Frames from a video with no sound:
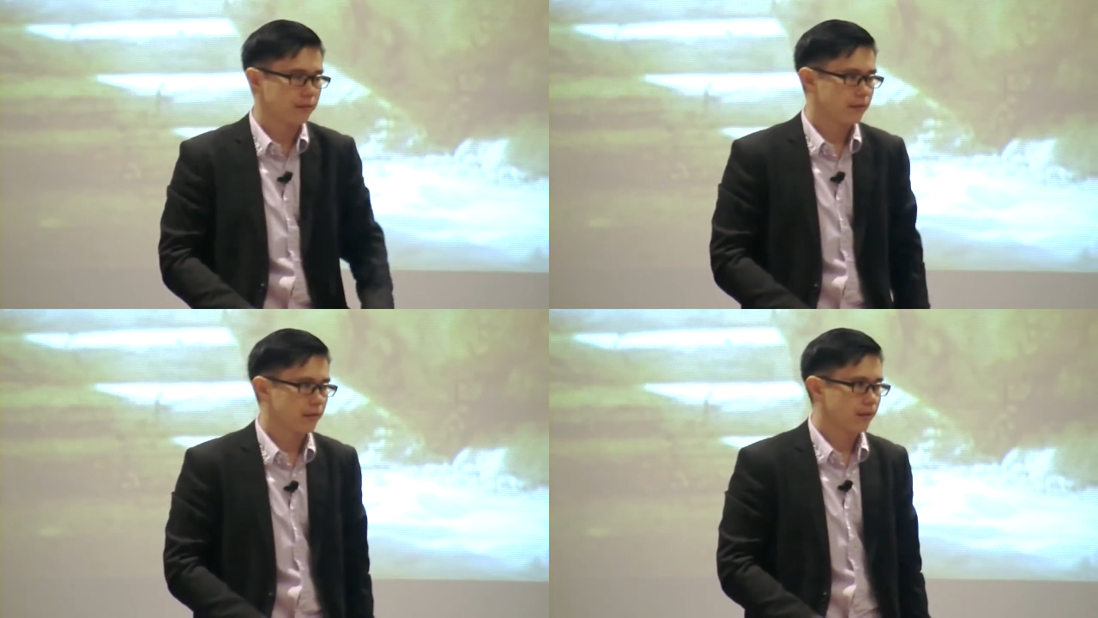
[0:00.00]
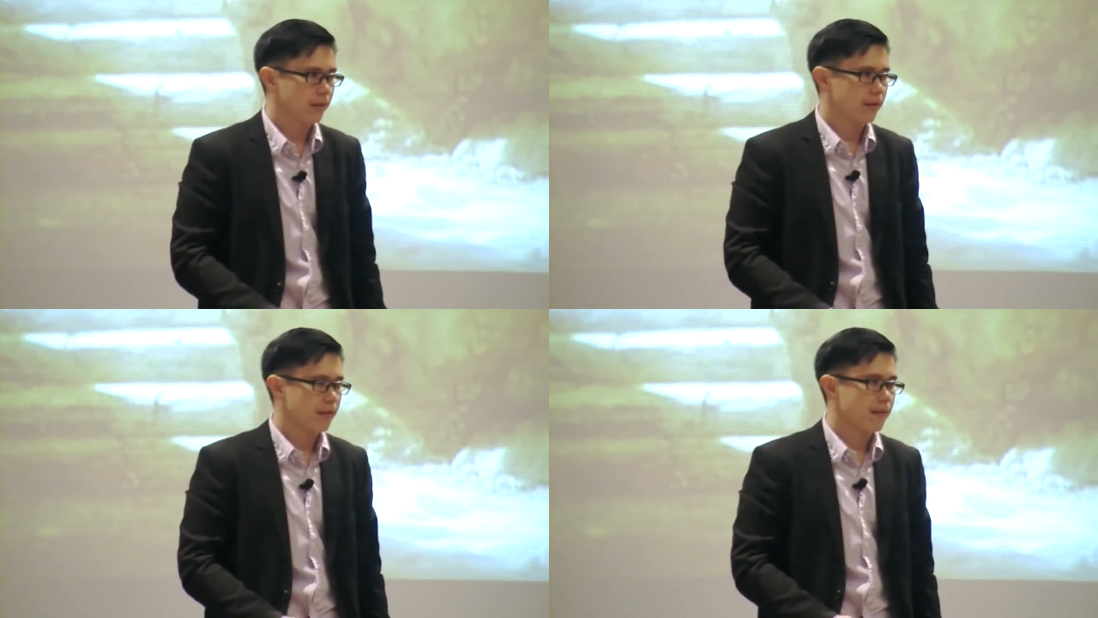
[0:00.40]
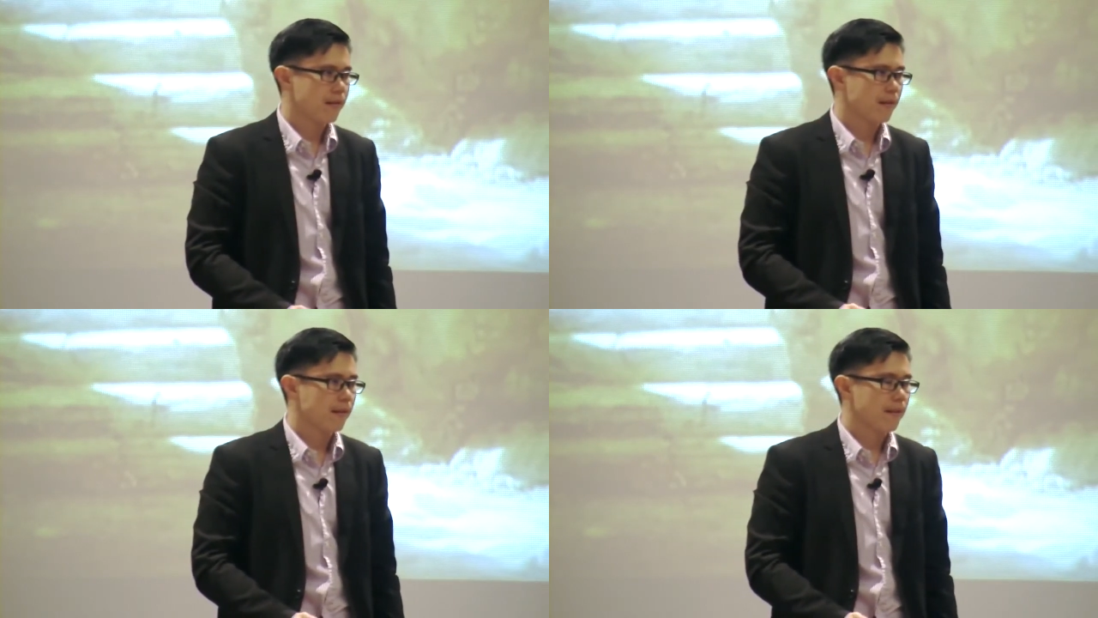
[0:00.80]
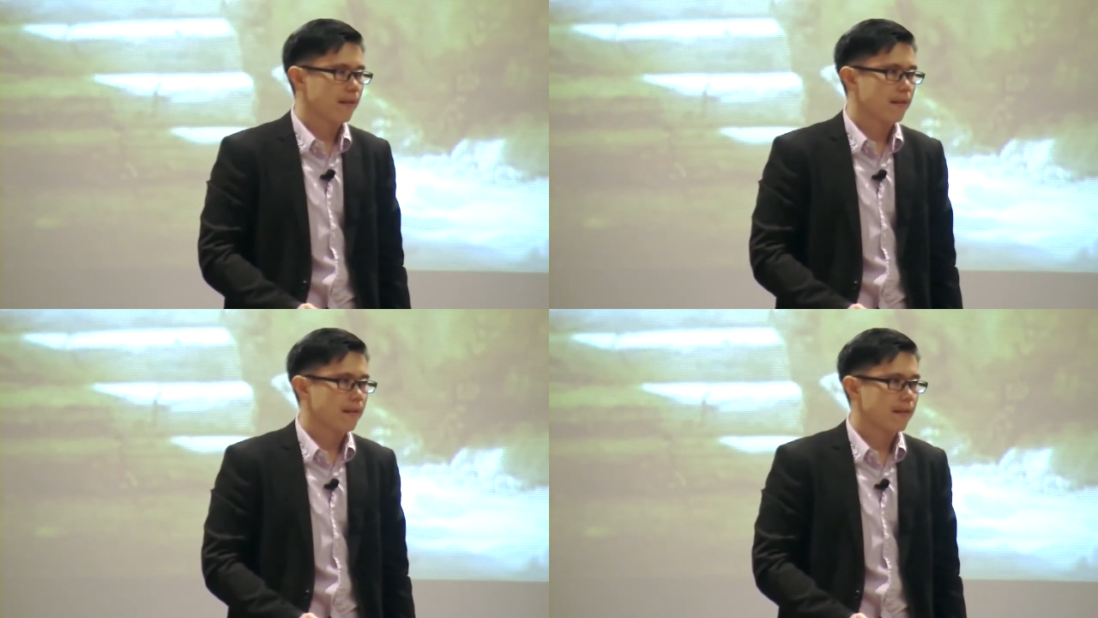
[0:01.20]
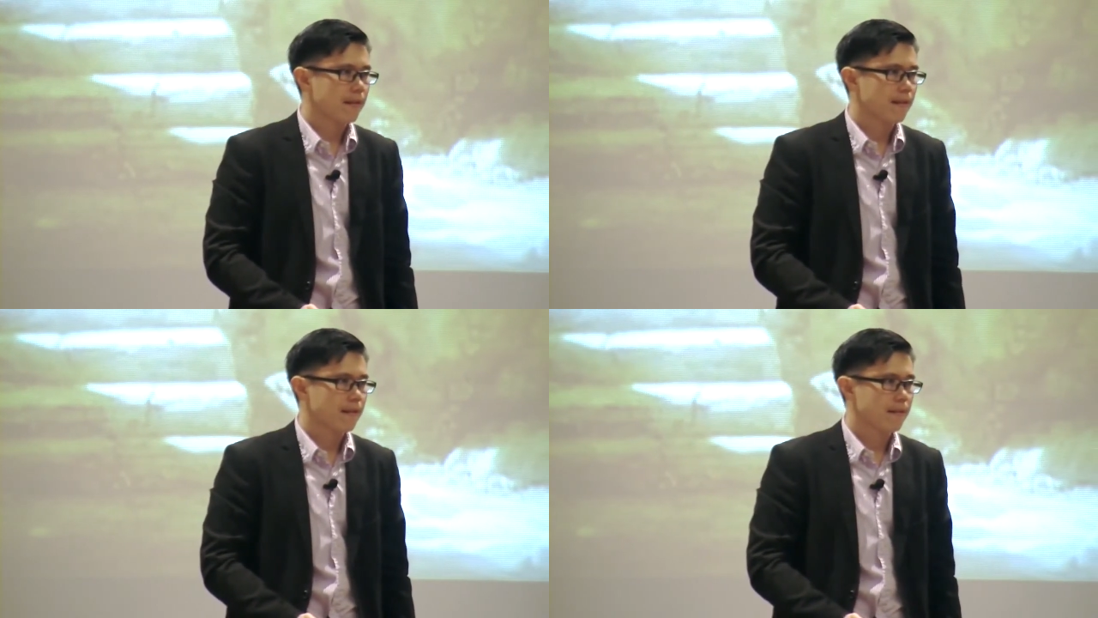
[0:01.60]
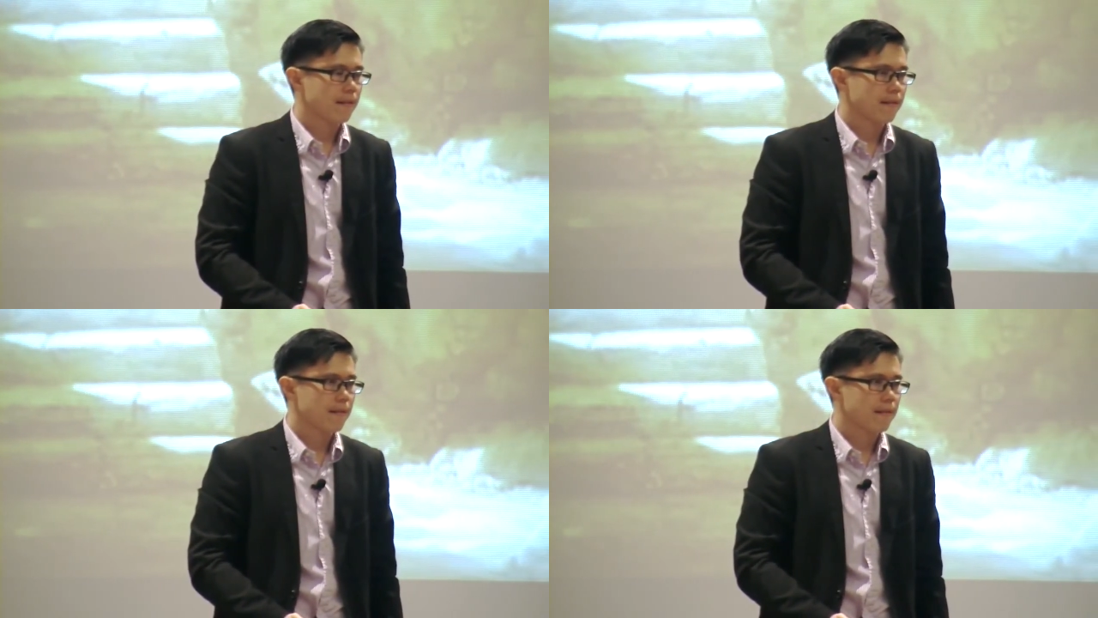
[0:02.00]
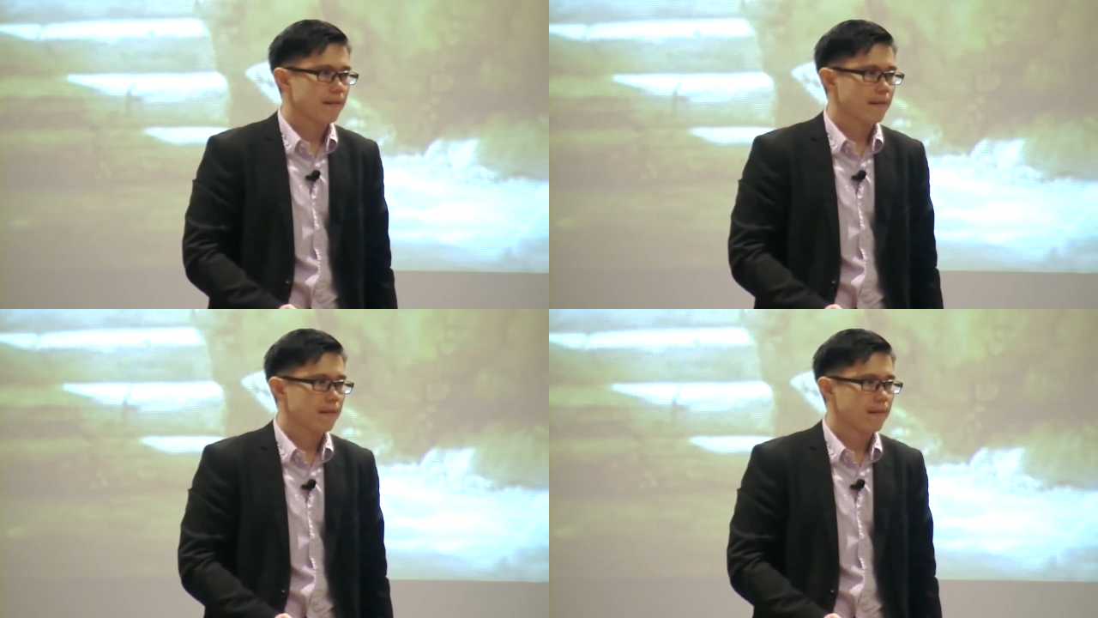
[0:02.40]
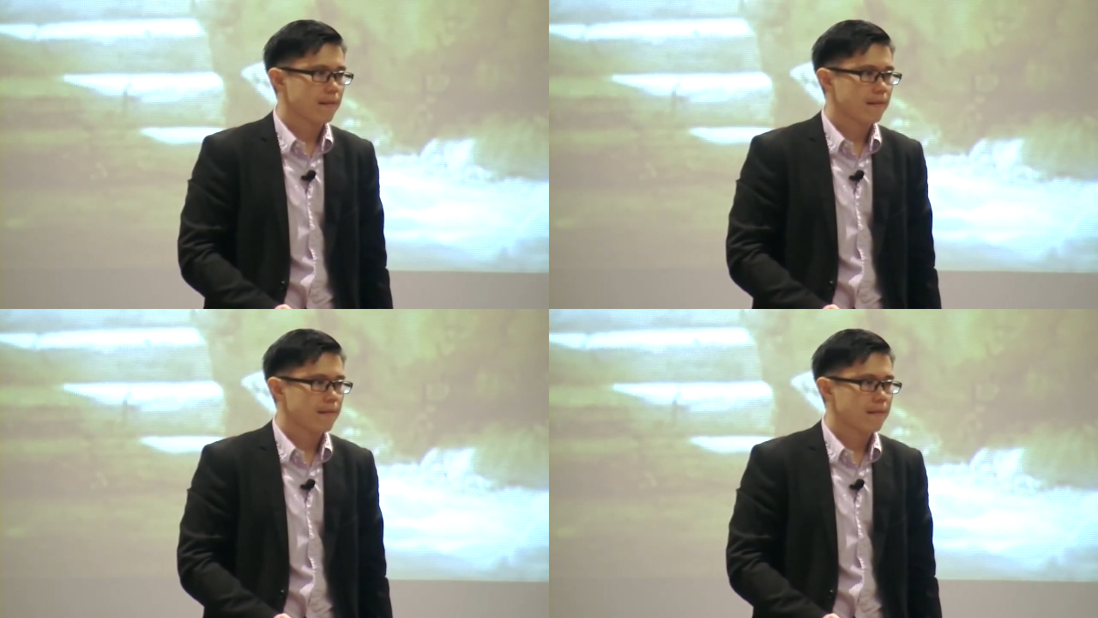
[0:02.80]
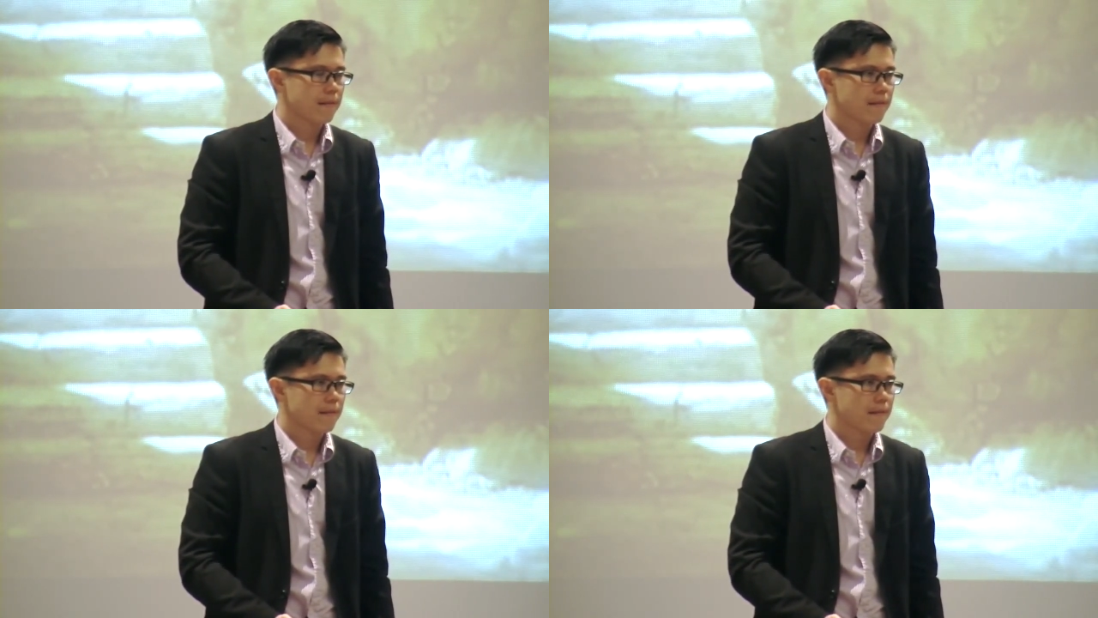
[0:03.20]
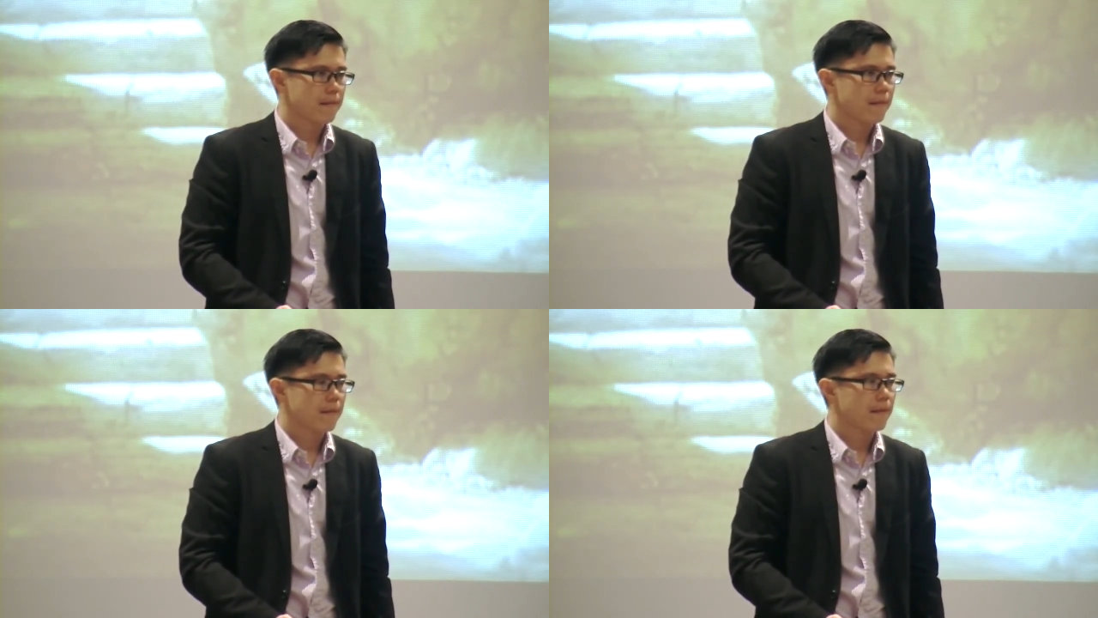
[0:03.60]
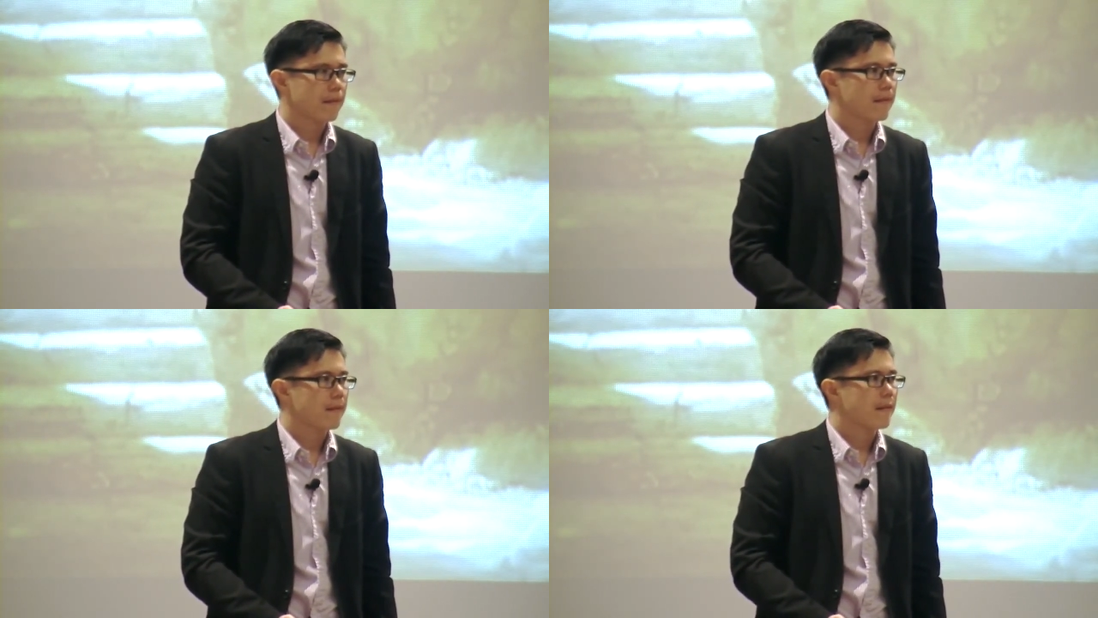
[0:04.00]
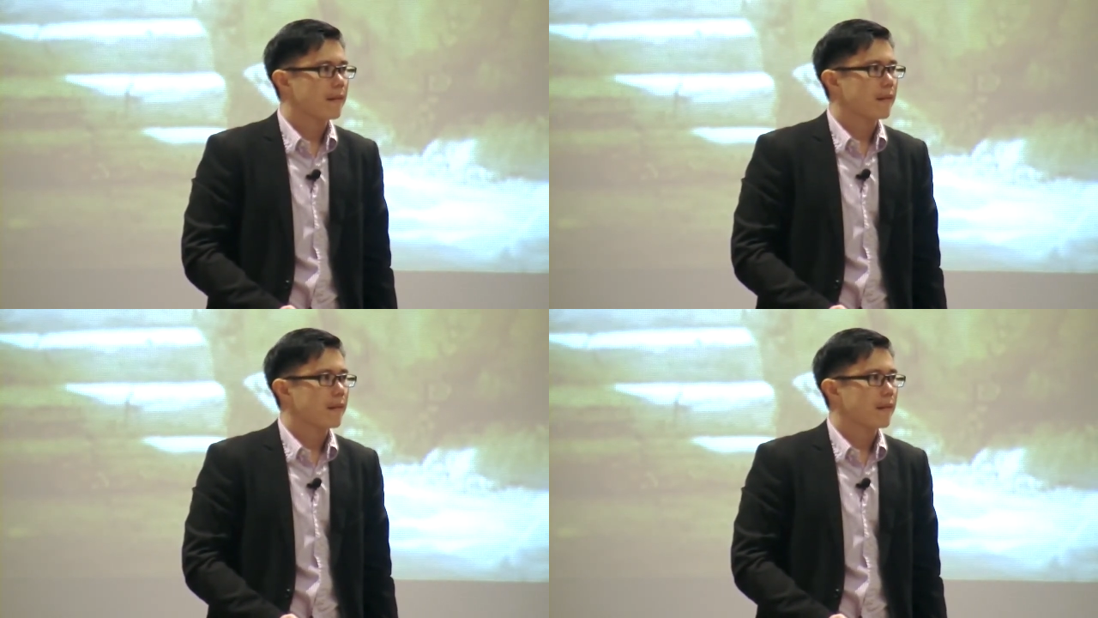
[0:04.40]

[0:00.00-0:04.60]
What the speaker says: No one is speaking in this clip.